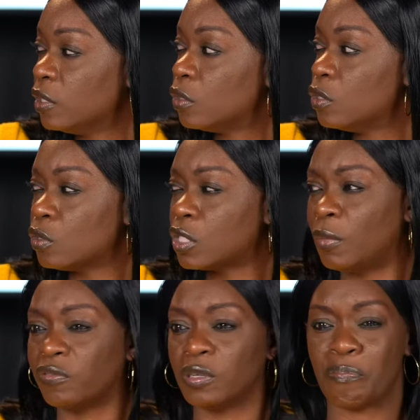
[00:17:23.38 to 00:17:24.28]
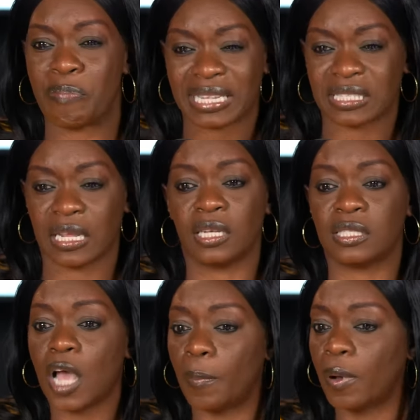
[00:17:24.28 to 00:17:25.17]
to know some of the best and
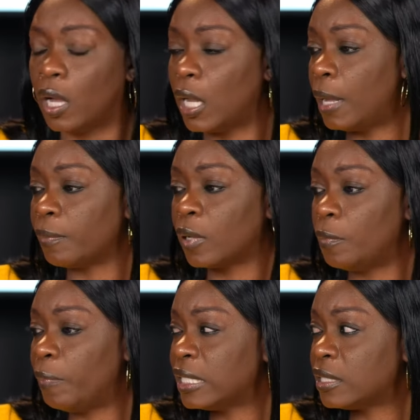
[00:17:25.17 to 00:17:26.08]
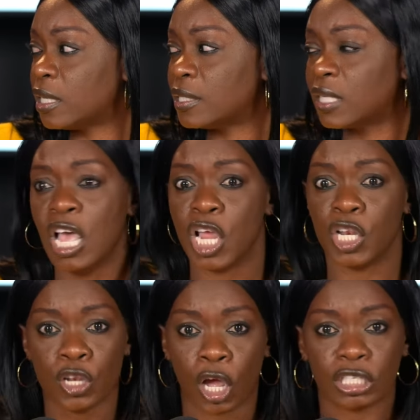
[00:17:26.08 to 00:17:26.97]
top co um, competitors,
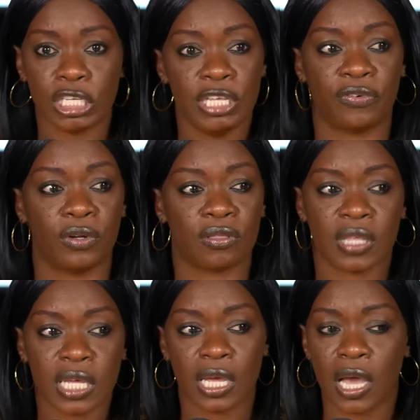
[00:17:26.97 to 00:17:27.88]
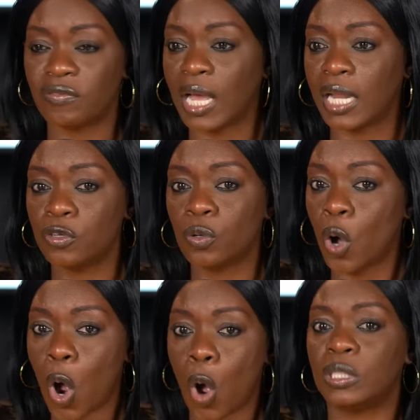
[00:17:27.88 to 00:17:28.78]
not even thinking of that. You
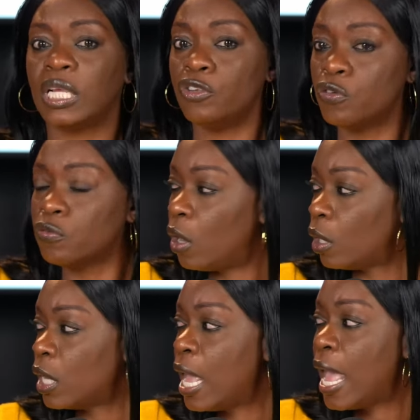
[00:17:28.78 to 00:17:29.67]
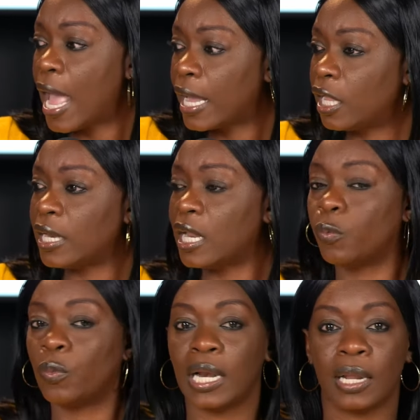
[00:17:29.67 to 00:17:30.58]
go out and you run. Mm. I can,
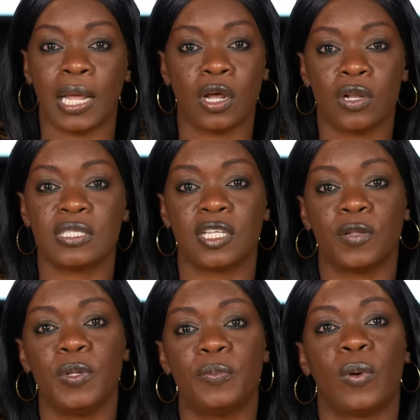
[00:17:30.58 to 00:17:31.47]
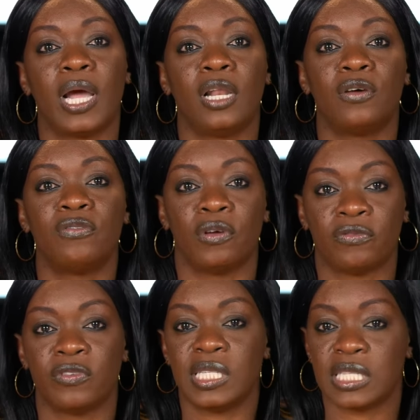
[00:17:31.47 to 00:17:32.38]
and, and I always tell people why I love
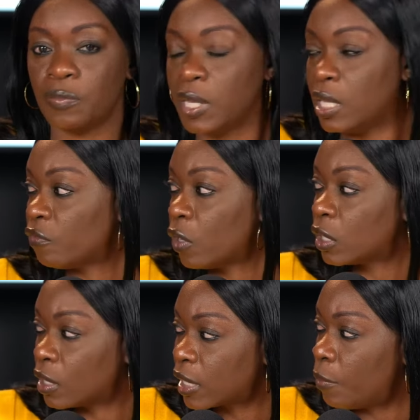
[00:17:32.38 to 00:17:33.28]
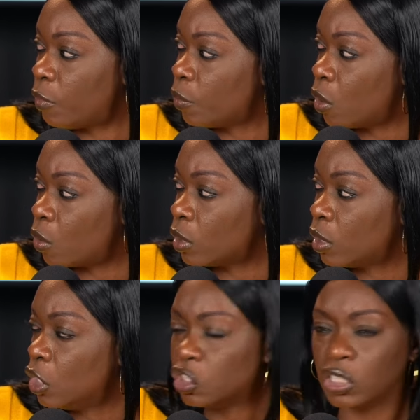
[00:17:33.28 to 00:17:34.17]
VCB, Veronica Campbell Brown.
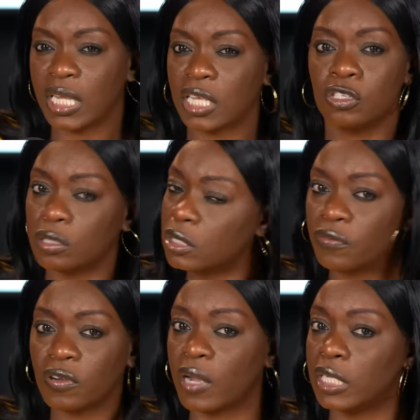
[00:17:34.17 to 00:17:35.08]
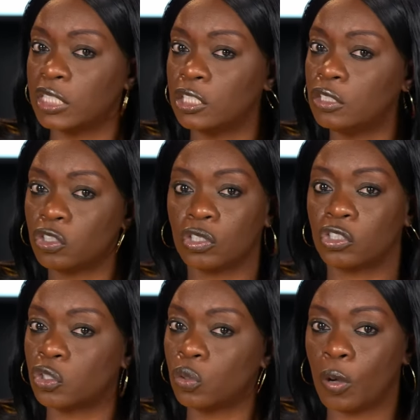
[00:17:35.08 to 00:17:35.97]
She takes nothing for granted. She just
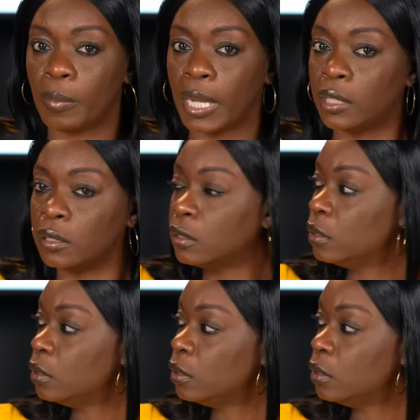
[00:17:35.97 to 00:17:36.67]
show up and